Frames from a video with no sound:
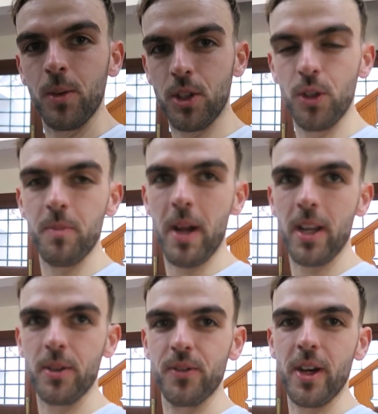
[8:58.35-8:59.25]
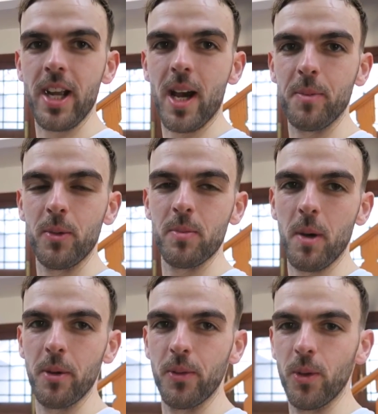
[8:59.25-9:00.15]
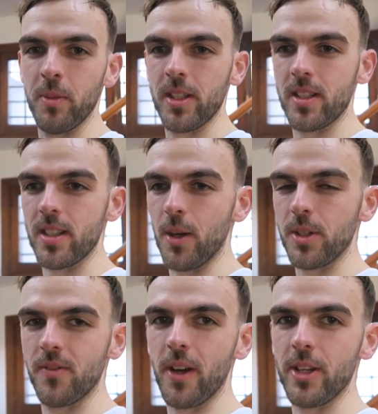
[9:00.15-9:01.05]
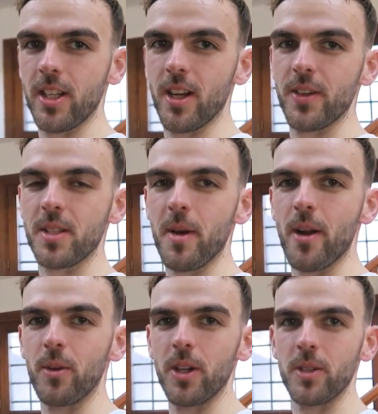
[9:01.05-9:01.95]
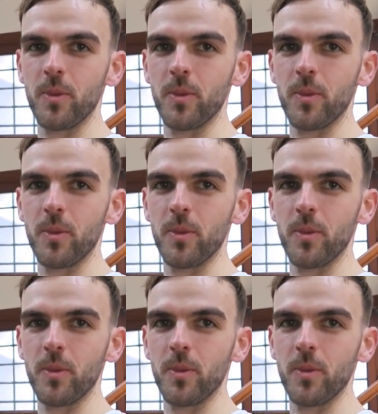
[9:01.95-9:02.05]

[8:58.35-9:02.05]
was good, man. I was very happy with my performance. I was very nervous about riding